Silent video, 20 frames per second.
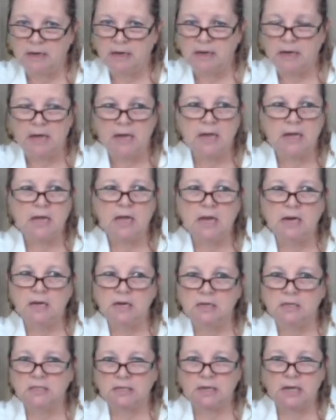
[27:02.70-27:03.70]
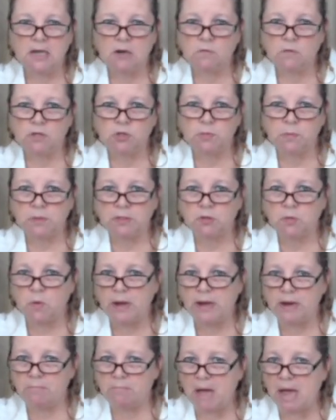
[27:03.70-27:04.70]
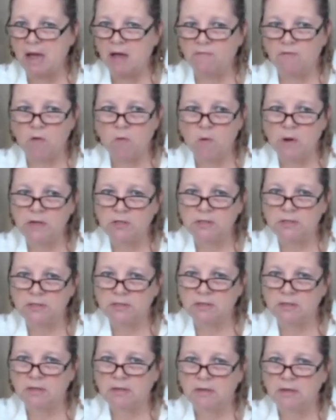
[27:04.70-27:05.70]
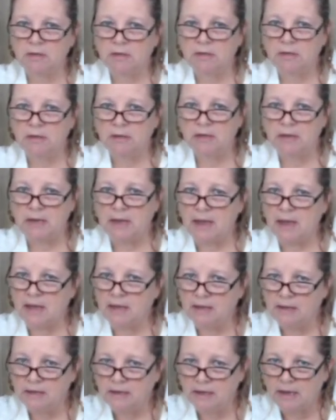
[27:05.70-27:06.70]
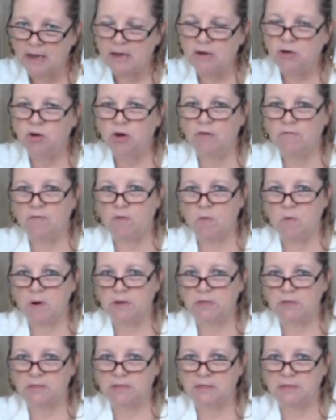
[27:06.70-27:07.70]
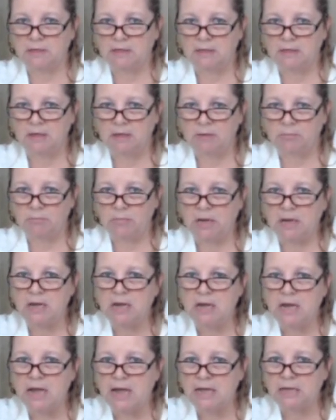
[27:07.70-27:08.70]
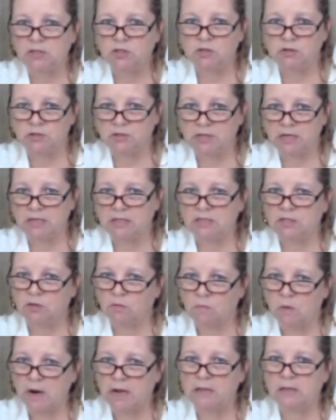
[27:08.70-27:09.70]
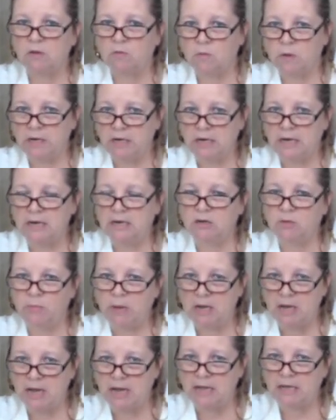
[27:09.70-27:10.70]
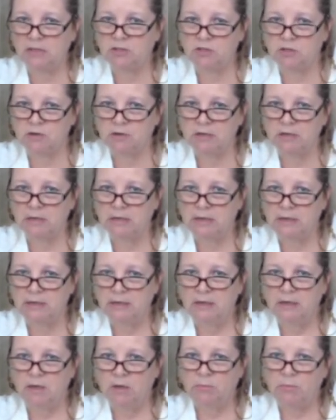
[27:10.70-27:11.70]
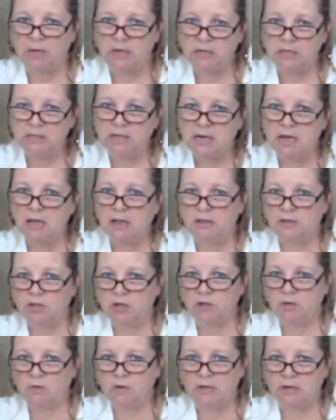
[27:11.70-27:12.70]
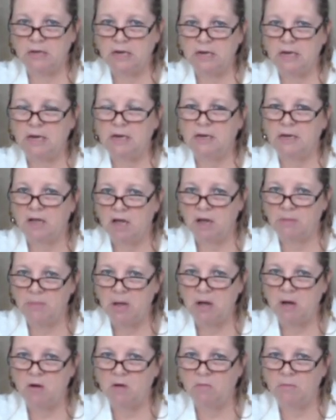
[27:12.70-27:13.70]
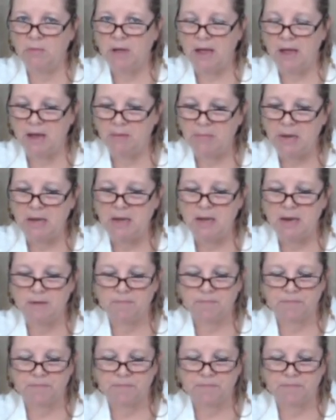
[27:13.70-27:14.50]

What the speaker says: He can distinguish between my voice and your voice. But he answers us the way that we need to be answered. But he's telling you again, come home. Amen.